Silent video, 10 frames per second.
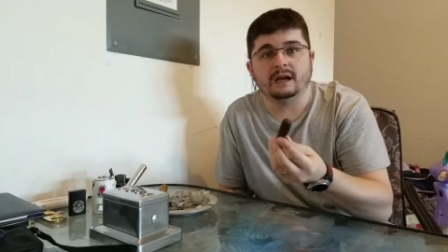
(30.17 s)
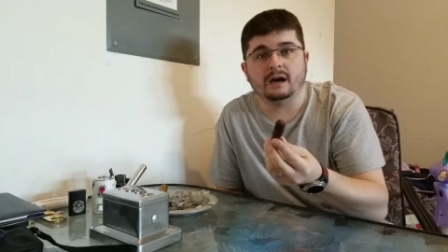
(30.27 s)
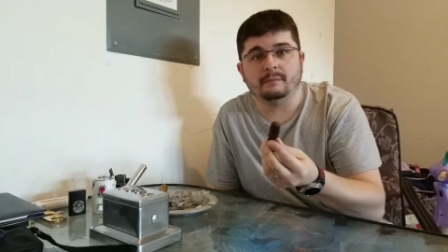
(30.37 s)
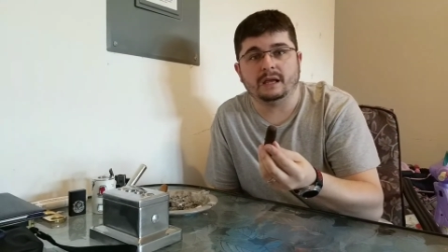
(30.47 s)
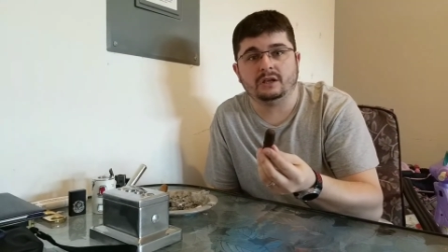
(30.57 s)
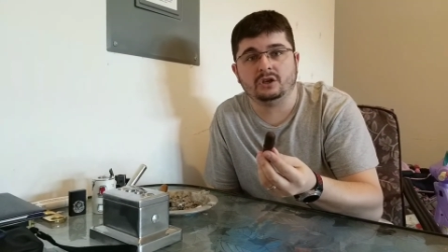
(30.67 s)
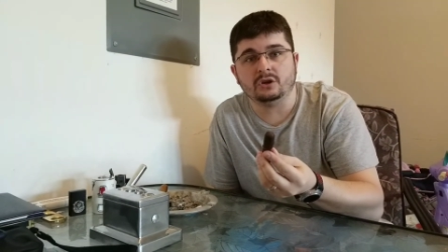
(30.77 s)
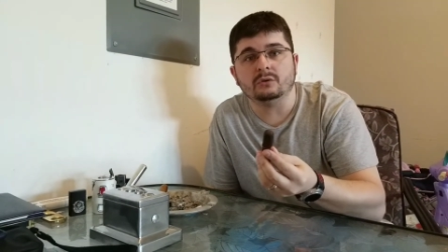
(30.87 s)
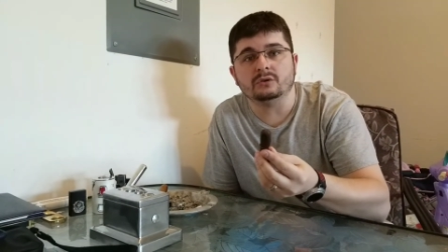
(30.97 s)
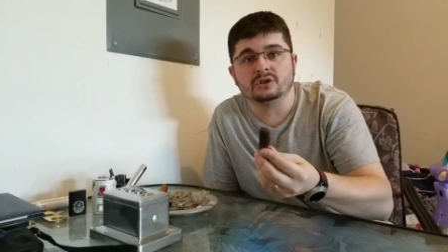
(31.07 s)
I'm a
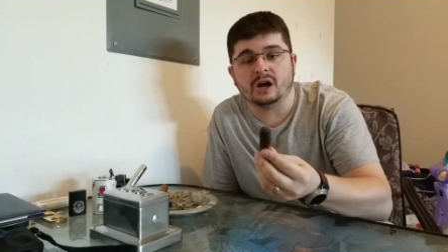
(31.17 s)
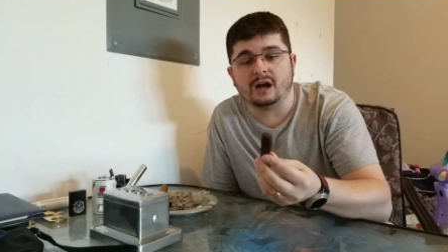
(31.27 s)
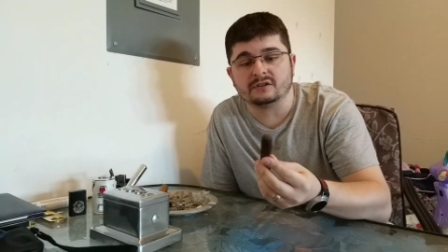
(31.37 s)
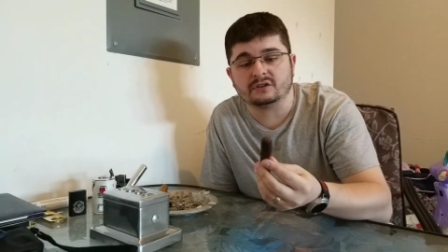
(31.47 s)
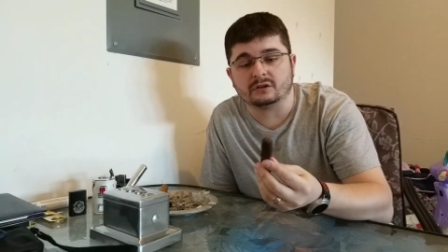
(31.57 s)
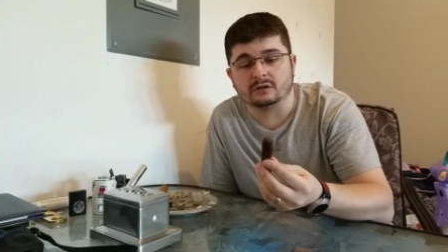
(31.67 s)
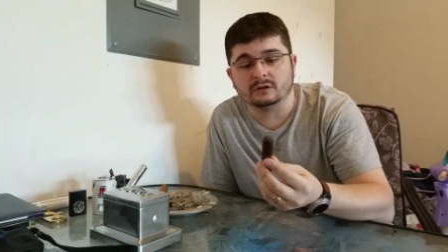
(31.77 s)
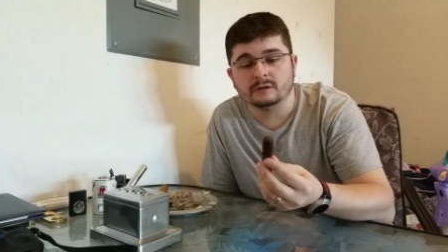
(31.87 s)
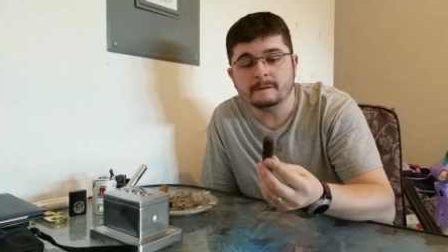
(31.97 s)
huge Oscar